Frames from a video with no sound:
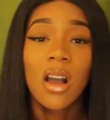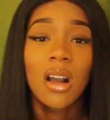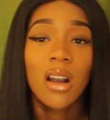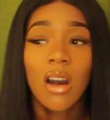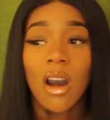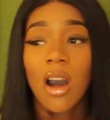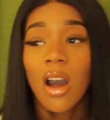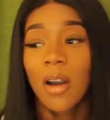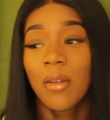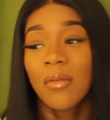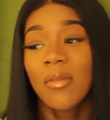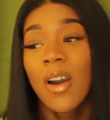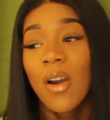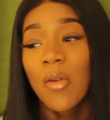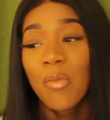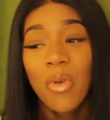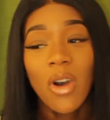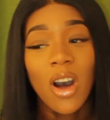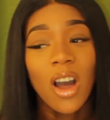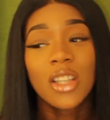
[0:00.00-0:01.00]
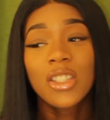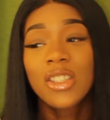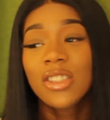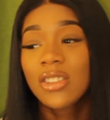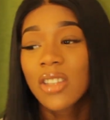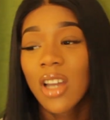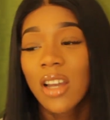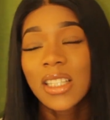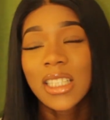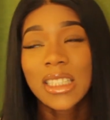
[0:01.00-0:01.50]
calm. But you
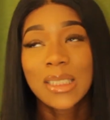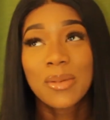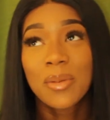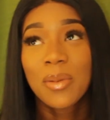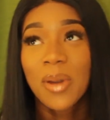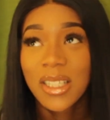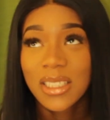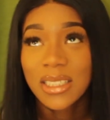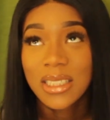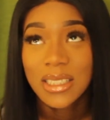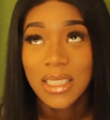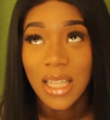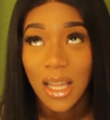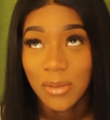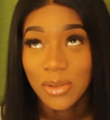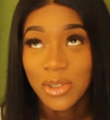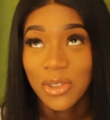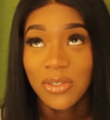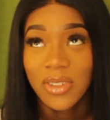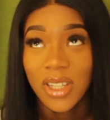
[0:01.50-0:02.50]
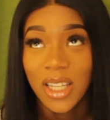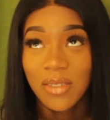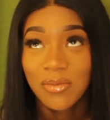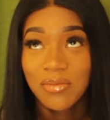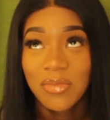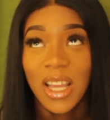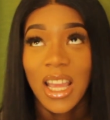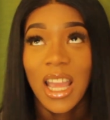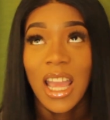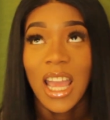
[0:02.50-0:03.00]
don't need to be posting snaps of it
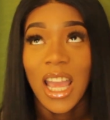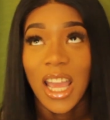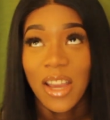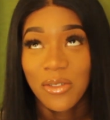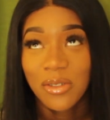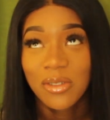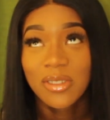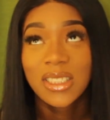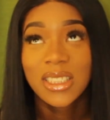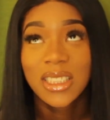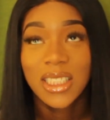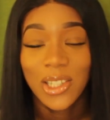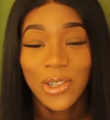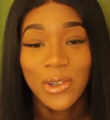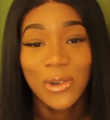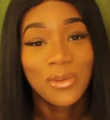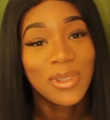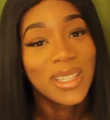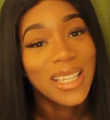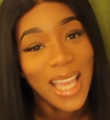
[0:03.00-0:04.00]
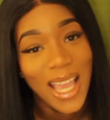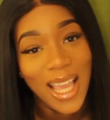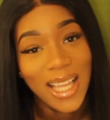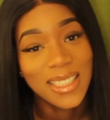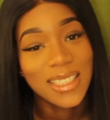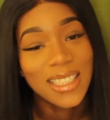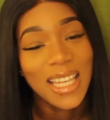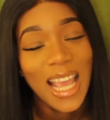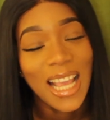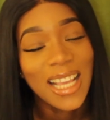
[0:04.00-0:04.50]
every single
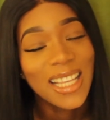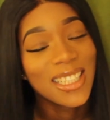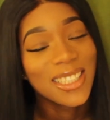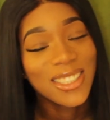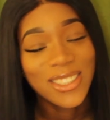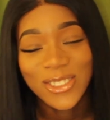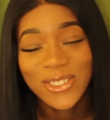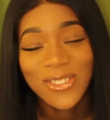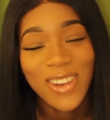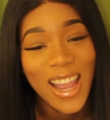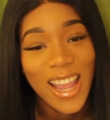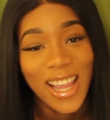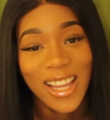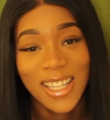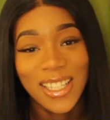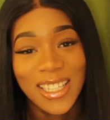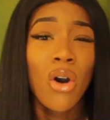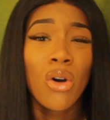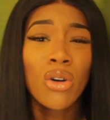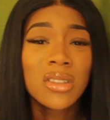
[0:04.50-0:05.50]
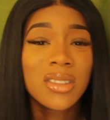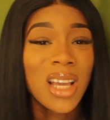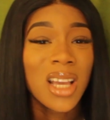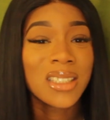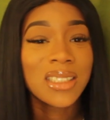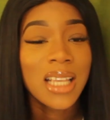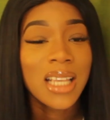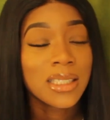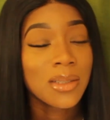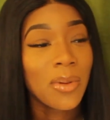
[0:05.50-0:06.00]
weekend. Like, it's alright. Also, I
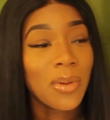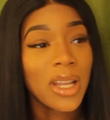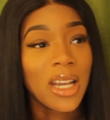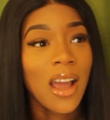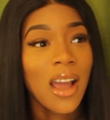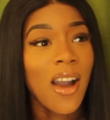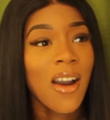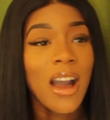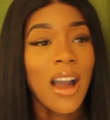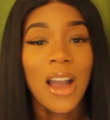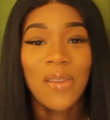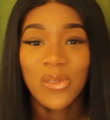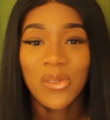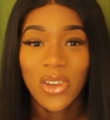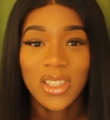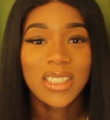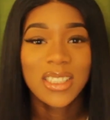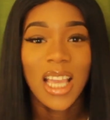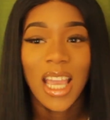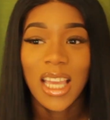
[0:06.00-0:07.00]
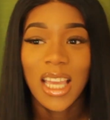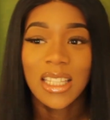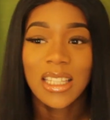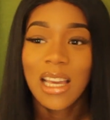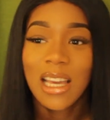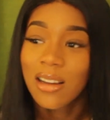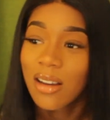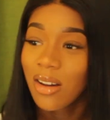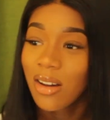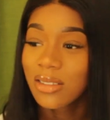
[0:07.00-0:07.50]
just had to point out, I'm not saying
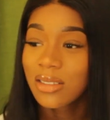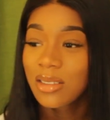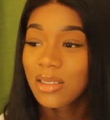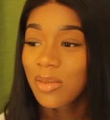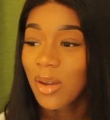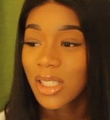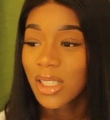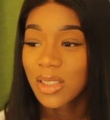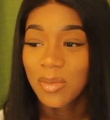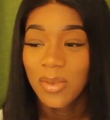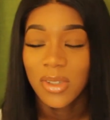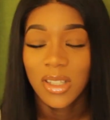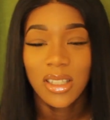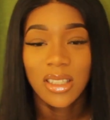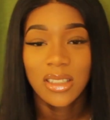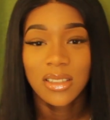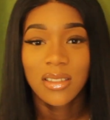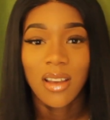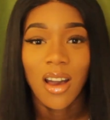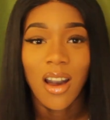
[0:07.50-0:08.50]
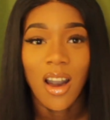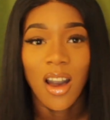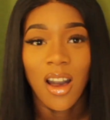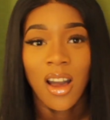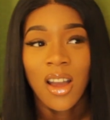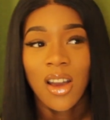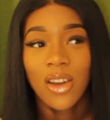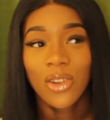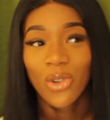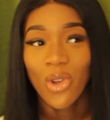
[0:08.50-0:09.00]
that girls who post balloons are
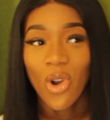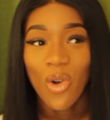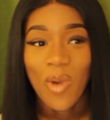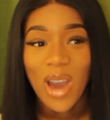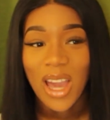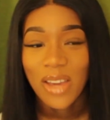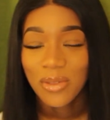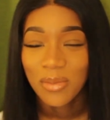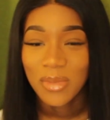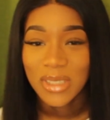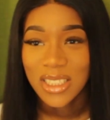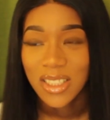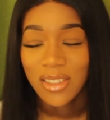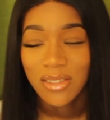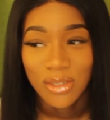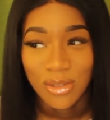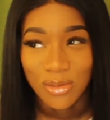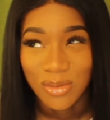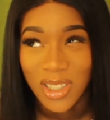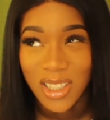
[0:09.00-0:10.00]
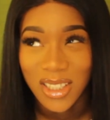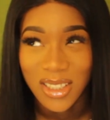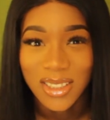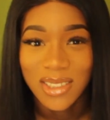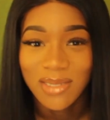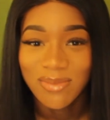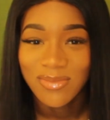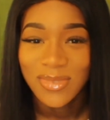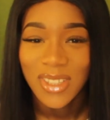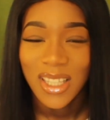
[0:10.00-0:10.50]
not wifey material
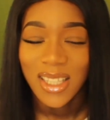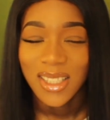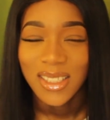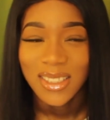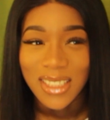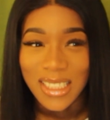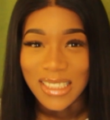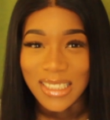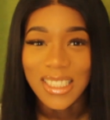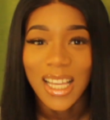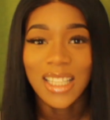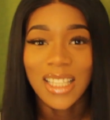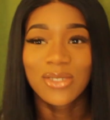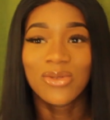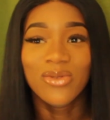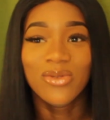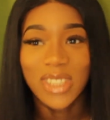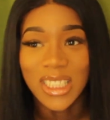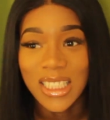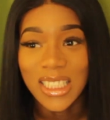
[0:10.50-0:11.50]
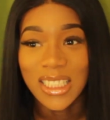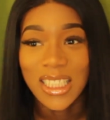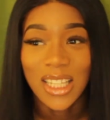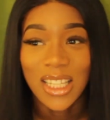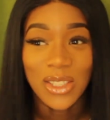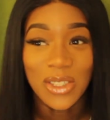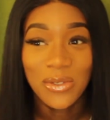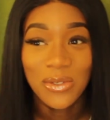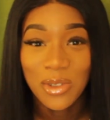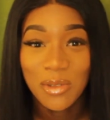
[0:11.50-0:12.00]
because that's really
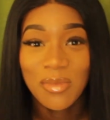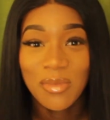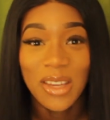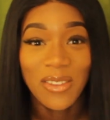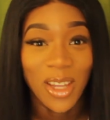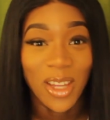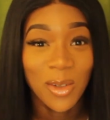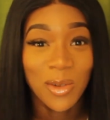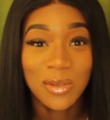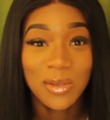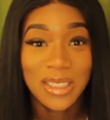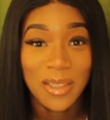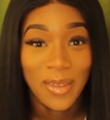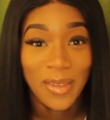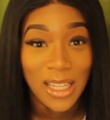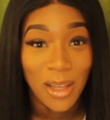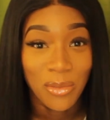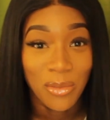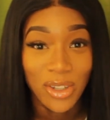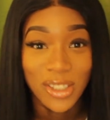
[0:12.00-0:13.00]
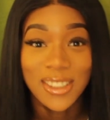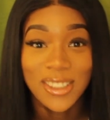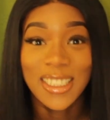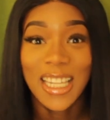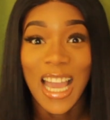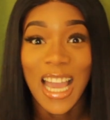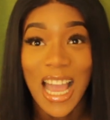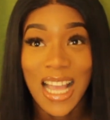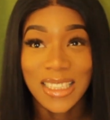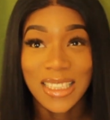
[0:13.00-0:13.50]
that. if you if anyone wants to make that point
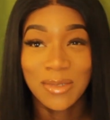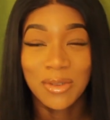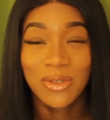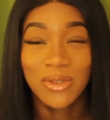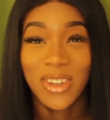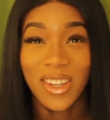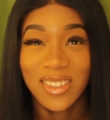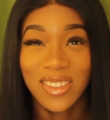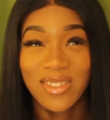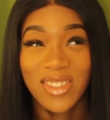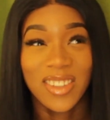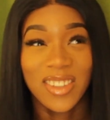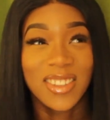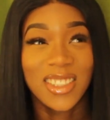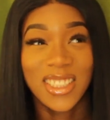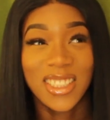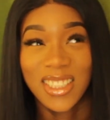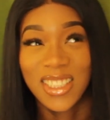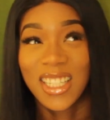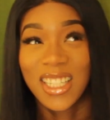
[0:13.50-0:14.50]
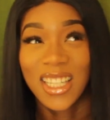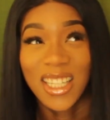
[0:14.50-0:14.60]
you'd actually very very